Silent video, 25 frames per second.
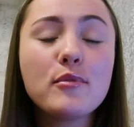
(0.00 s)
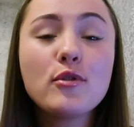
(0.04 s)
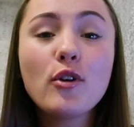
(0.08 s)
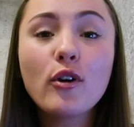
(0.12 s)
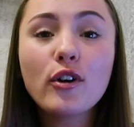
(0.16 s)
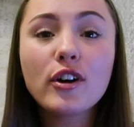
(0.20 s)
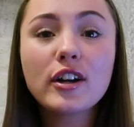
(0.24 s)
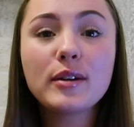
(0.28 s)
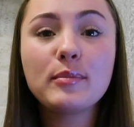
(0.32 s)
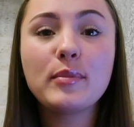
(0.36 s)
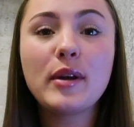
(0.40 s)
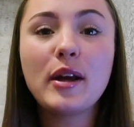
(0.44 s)

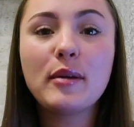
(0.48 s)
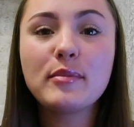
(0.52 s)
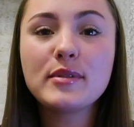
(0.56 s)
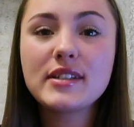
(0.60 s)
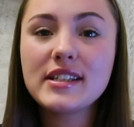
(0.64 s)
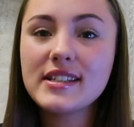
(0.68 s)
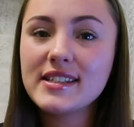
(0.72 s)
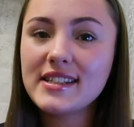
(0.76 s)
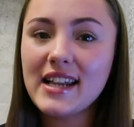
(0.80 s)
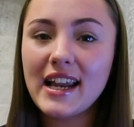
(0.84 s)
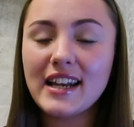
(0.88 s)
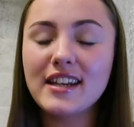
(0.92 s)
not going to be able
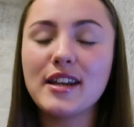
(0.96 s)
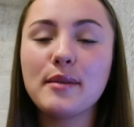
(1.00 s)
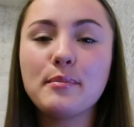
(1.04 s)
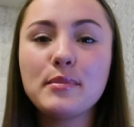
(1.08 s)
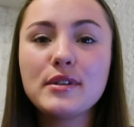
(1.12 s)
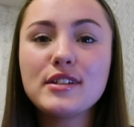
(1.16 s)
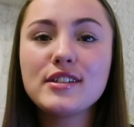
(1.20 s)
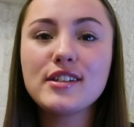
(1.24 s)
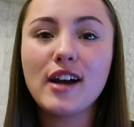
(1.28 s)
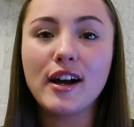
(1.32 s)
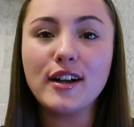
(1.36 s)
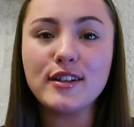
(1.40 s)
to stand up
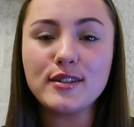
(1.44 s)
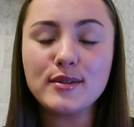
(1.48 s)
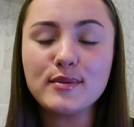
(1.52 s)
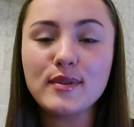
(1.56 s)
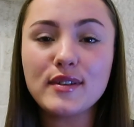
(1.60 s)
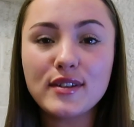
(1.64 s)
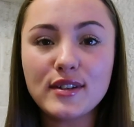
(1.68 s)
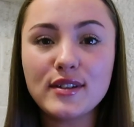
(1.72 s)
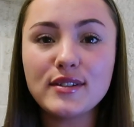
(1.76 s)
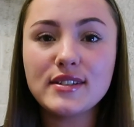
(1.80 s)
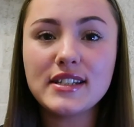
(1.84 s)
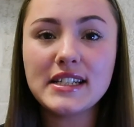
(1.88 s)
and dance
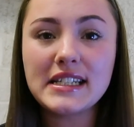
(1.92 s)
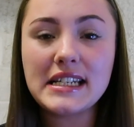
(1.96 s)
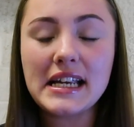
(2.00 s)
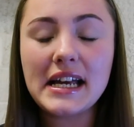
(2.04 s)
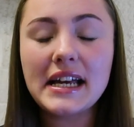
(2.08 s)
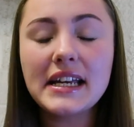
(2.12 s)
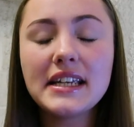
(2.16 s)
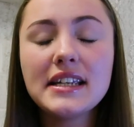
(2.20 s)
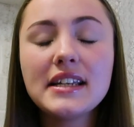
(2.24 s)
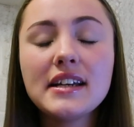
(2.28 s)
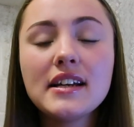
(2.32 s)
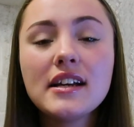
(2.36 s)
with you
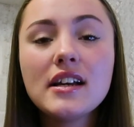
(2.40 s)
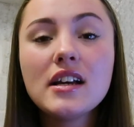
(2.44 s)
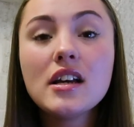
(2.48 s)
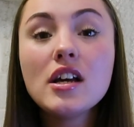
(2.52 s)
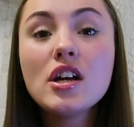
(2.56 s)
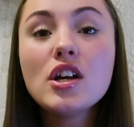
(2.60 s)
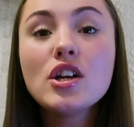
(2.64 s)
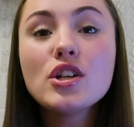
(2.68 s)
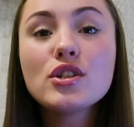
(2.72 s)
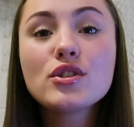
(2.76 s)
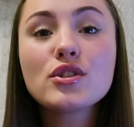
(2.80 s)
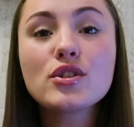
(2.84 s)
today.
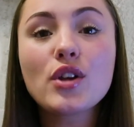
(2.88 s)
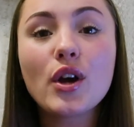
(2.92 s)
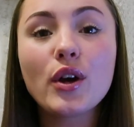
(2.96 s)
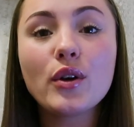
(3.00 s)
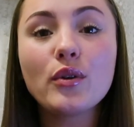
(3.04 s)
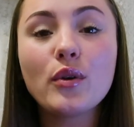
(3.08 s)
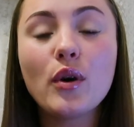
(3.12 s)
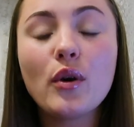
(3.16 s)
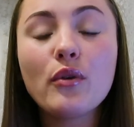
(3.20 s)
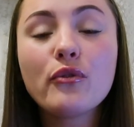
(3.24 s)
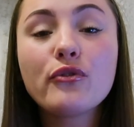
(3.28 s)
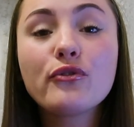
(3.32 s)

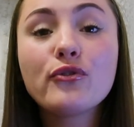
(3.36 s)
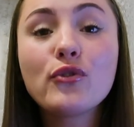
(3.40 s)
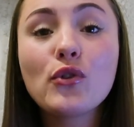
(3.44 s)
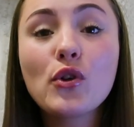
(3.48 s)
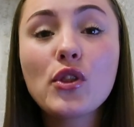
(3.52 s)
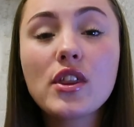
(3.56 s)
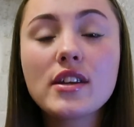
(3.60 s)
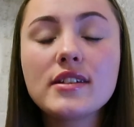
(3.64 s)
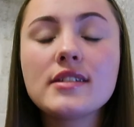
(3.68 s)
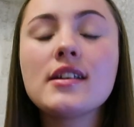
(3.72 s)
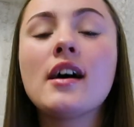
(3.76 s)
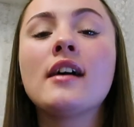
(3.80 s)
So for
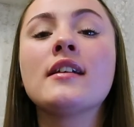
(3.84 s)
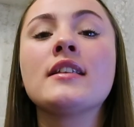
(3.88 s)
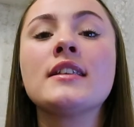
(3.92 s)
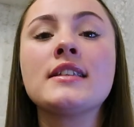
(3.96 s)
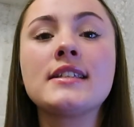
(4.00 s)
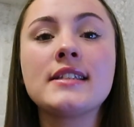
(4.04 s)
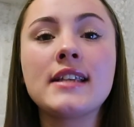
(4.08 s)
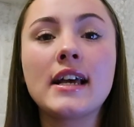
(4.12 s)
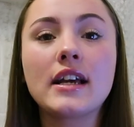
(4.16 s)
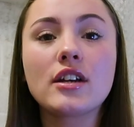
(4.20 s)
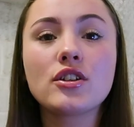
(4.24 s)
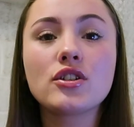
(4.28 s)
the
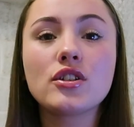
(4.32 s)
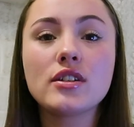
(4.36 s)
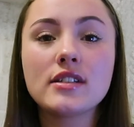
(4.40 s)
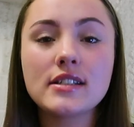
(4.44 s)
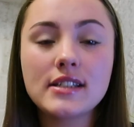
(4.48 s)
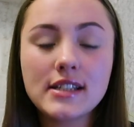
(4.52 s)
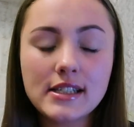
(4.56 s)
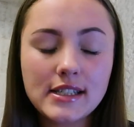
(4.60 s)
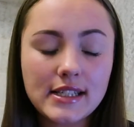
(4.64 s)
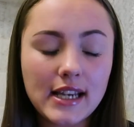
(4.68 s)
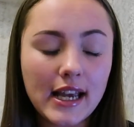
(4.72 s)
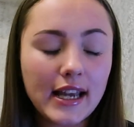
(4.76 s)
dance section
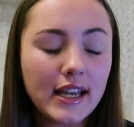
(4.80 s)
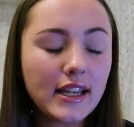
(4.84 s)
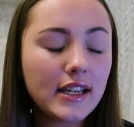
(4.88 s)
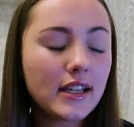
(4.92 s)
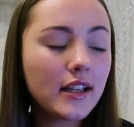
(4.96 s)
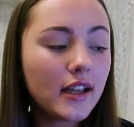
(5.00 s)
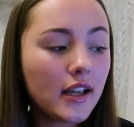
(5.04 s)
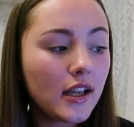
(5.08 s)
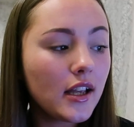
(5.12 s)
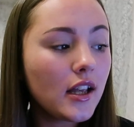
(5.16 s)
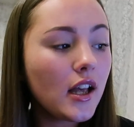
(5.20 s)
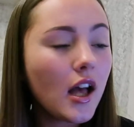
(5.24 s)

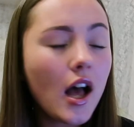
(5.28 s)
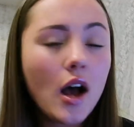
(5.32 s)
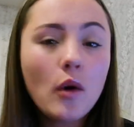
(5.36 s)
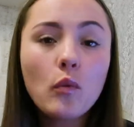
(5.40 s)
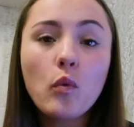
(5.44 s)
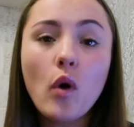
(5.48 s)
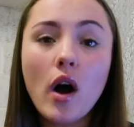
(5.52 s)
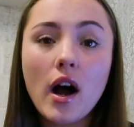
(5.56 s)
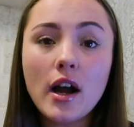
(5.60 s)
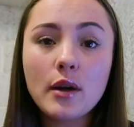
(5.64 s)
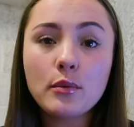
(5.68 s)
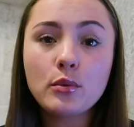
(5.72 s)
today,
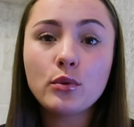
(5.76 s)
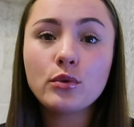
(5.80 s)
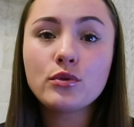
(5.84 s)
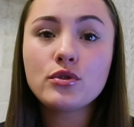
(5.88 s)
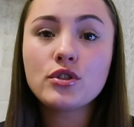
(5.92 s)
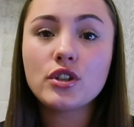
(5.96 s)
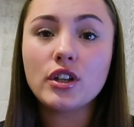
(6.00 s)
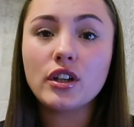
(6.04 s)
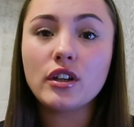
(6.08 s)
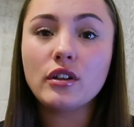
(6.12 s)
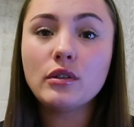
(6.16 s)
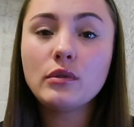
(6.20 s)
what I will
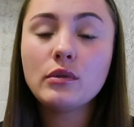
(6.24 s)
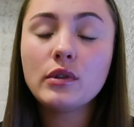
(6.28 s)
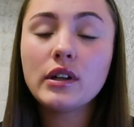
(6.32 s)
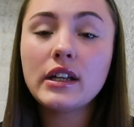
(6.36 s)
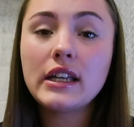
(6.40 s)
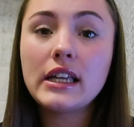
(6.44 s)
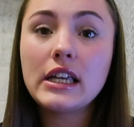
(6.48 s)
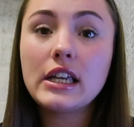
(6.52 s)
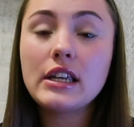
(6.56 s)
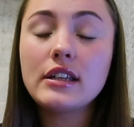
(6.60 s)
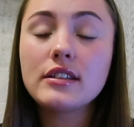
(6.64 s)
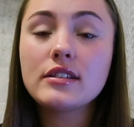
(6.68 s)
do
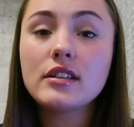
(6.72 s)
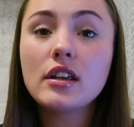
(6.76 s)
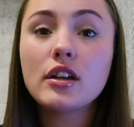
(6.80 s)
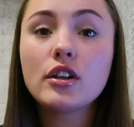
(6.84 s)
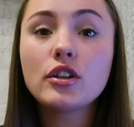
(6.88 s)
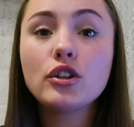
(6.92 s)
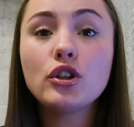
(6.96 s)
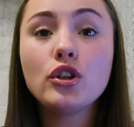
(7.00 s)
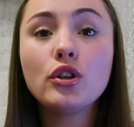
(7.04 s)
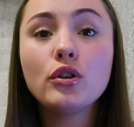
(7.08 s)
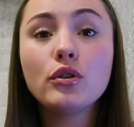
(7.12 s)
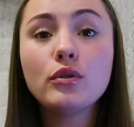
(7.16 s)
is
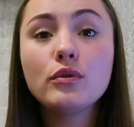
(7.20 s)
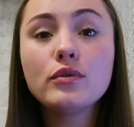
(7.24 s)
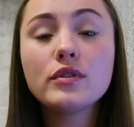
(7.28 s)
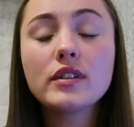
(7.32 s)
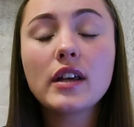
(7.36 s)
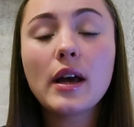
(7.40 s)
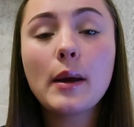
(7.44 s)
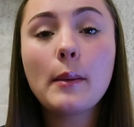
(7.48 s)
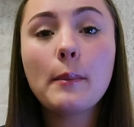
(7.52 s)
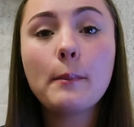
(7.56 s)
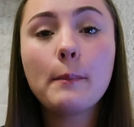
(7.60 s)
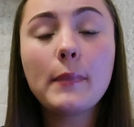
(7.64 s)
use
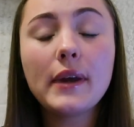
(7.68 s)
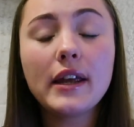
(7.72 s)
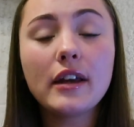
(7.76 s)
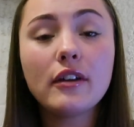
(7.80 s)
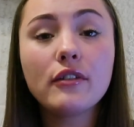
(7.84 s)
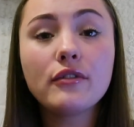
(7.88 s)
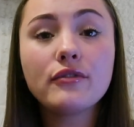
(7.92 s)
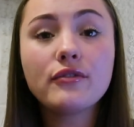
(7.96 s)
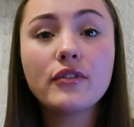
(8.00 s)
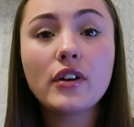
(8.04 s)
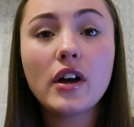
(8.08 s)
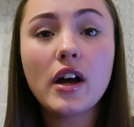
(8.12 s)
a bit
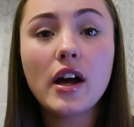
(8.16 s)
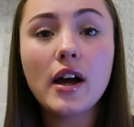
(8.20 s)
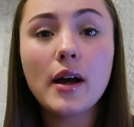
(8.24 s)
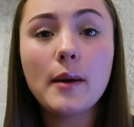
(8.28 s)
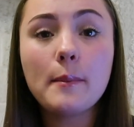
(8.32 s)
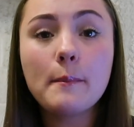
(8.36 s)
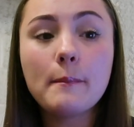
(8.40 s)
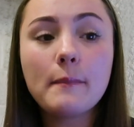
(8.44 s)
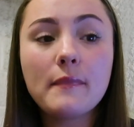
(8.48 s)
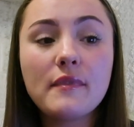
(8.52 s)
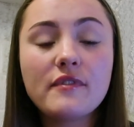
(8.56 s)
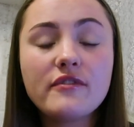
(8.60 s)
of
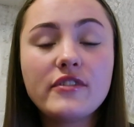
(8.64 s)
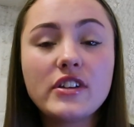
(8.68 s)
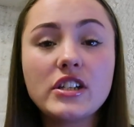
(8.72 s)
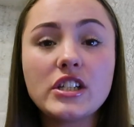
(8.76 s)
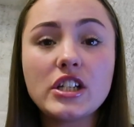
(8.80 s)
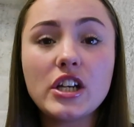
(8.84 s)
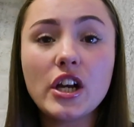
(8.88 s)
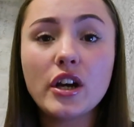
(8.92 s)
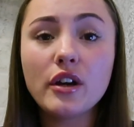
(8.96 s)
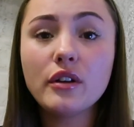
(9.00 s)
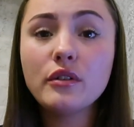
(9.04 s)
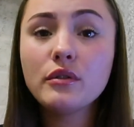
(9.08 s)

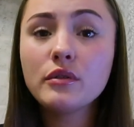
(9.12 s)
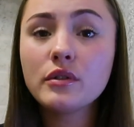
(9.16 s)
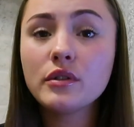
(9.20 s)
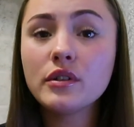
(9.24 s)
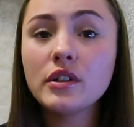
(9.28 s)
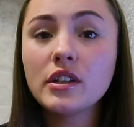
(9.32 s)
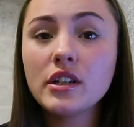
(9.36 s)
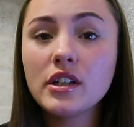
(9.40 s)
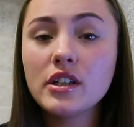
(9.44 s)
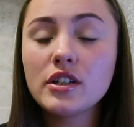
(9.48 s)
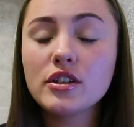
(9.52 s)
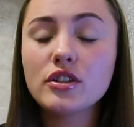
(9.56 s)
video.
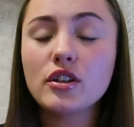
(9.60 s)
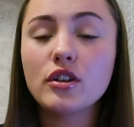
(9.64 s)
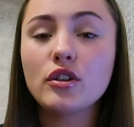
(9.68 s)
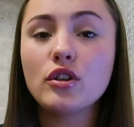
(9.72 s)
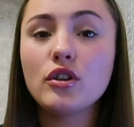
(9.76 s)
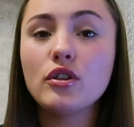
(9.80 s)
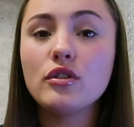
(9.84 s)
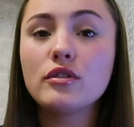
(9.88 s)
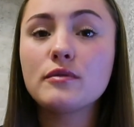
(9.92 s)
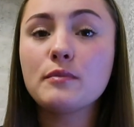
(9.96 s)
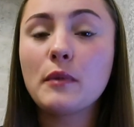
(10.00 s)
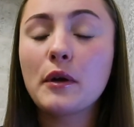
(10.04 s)
So
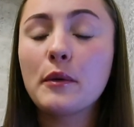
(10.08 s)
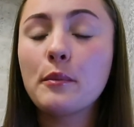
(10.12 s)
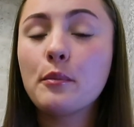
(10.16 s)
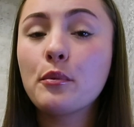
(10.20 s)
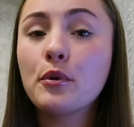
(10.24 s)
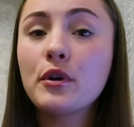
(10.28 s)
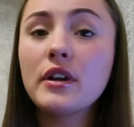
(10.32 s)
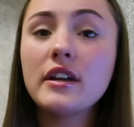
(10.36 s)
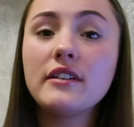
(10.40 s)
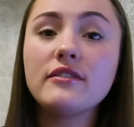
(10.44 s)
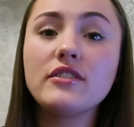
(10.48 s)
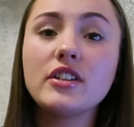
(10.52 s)
use my
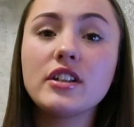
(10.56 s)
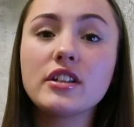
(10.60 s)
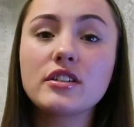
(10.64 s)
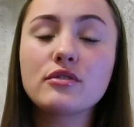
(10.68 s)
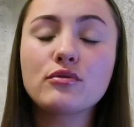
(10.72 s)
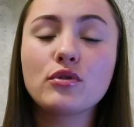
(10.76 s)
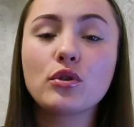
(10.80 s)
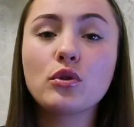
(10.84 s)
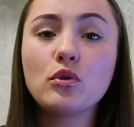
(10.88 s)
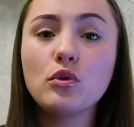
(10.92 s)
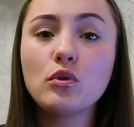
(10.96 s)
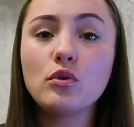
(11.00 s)

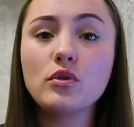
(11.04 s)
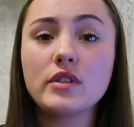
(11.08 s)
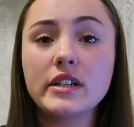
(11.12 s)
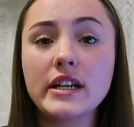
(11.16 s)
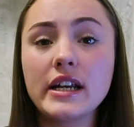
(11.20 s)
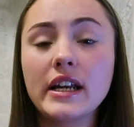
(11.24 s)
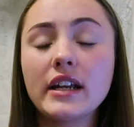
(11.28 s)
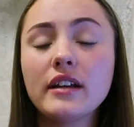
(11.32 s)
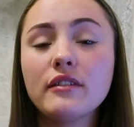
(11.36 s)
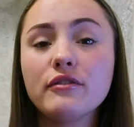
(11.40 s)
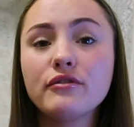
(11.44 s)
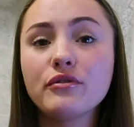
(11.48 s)
previous
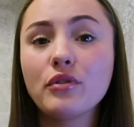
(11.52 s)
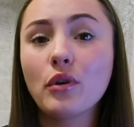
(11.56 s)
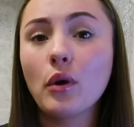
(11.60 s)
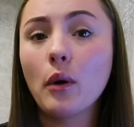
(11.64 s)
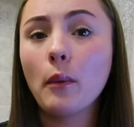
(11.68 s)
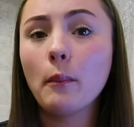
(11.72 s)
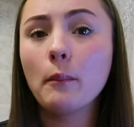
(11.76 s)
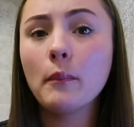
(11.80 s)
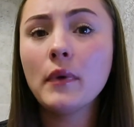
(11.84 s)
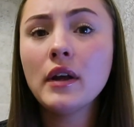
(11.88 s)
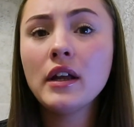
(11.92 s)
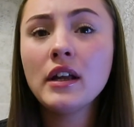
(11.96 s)
recording
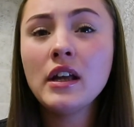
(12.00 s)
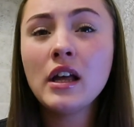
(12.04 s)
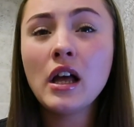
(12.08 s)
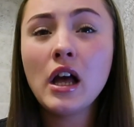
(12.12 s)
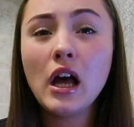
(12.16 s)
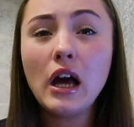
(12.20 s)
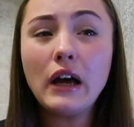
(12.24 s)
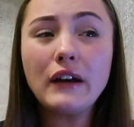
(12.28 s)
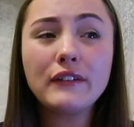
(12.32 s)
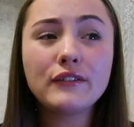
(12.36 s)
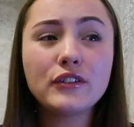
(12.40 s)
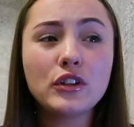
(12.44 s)
from
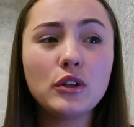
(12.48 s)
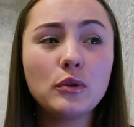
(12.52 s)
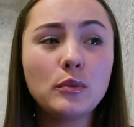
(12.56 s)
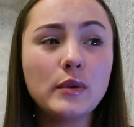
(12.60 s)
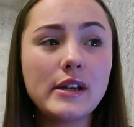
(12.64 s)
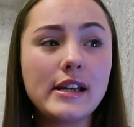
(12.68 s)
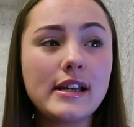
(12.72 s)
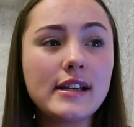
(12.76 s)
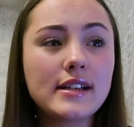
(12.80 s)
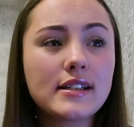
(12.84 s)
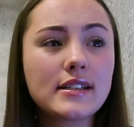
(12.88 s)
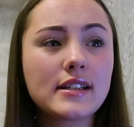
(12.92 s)
a few
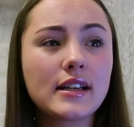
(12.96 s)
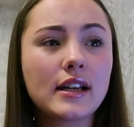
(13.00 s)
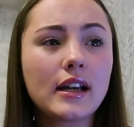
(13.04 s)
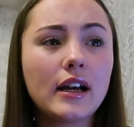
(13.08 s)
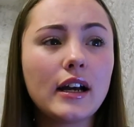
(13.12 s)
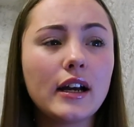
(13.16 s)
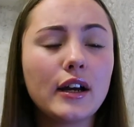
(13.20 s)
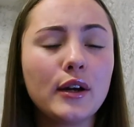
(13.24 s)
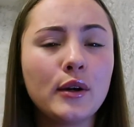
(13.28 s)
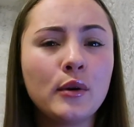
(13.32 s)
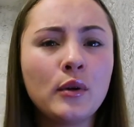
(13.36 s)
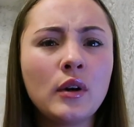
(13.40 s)
weeks
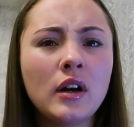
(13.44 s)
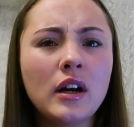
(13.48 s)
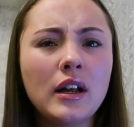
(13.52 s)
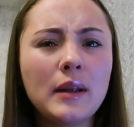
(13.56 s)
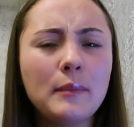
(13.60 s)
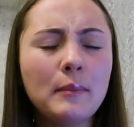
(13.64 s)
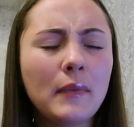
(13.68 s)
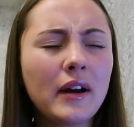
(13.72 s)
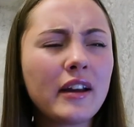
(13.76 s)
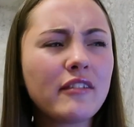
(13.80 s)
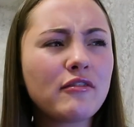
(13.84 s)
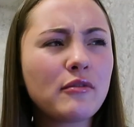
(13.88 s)
ago. It
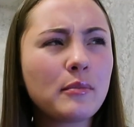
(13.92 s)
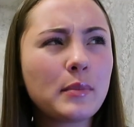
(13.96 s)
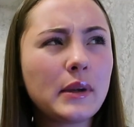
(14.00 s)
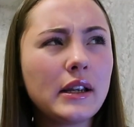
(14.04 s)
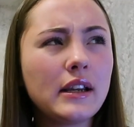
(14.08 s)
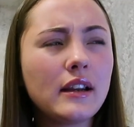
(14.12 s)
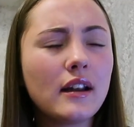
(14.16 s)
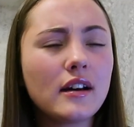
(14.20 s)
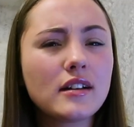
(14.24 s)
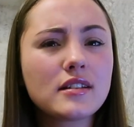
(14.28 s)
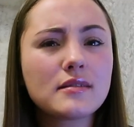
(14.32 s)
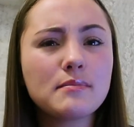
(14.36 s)
might even
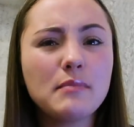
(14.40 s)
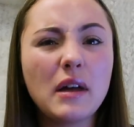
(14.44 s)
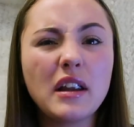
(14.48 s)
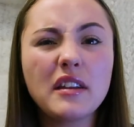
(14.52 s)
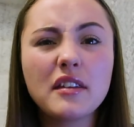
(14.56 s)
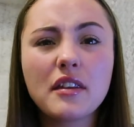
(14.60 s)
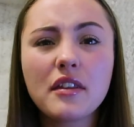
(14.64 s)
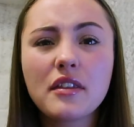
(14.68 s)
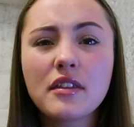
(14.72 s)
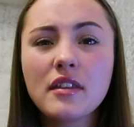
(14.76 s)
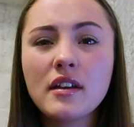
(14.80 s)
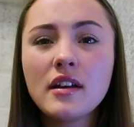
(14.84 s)
be last
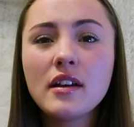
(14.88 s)
month.